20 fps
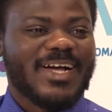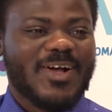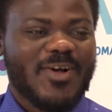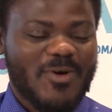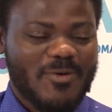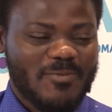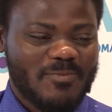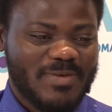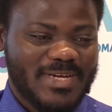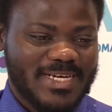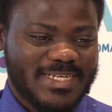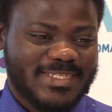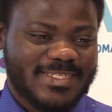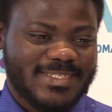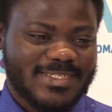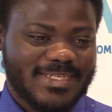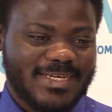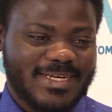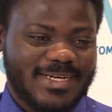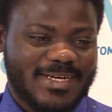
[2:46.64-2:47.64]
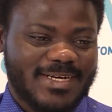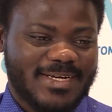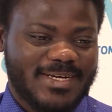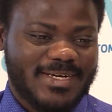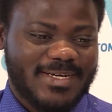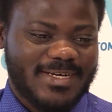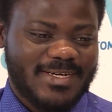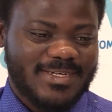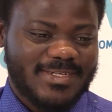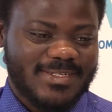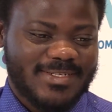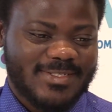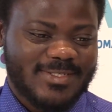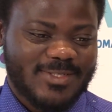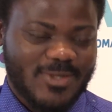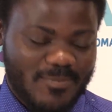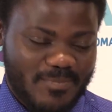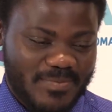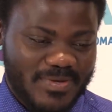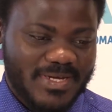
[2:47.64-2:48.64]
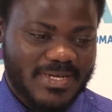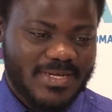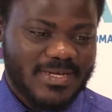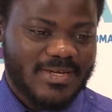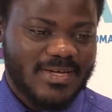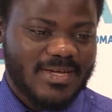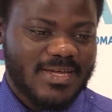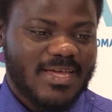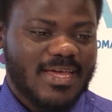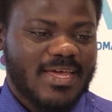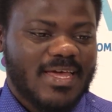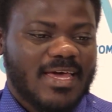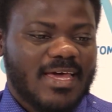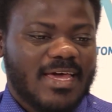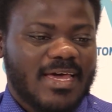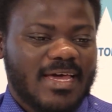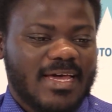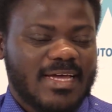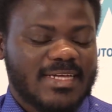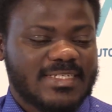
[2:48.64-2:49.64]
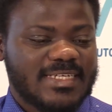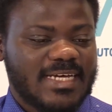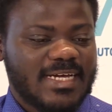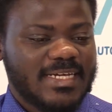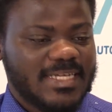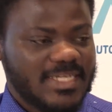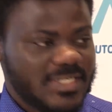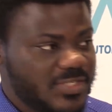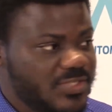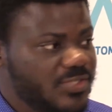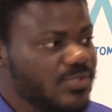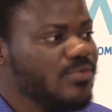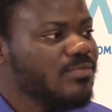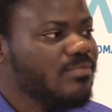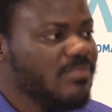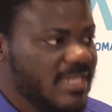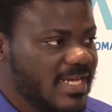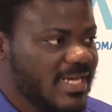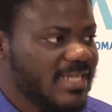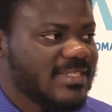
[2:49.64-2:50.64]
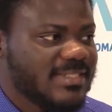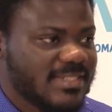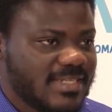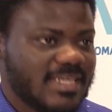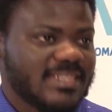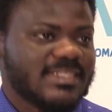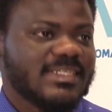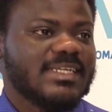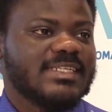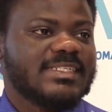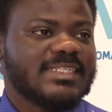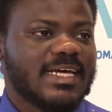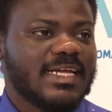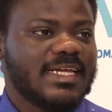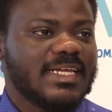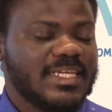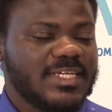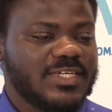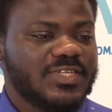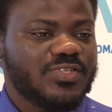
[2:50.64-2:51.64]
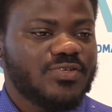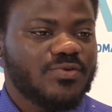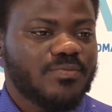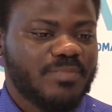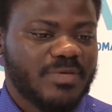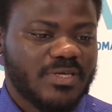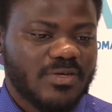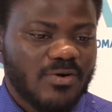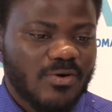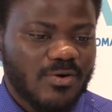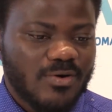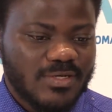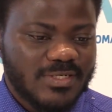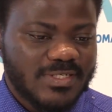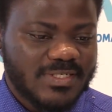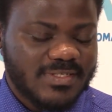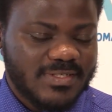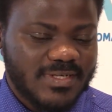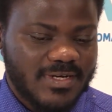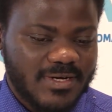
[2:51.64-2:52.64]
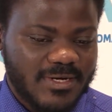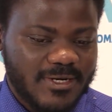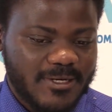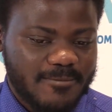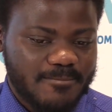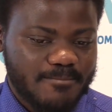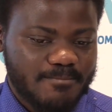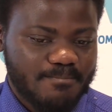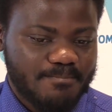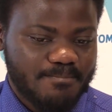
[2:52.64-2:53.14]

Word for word: uh, yeah. complex uh, topic. It's well, an issue, yes, yes. It's an issue because um,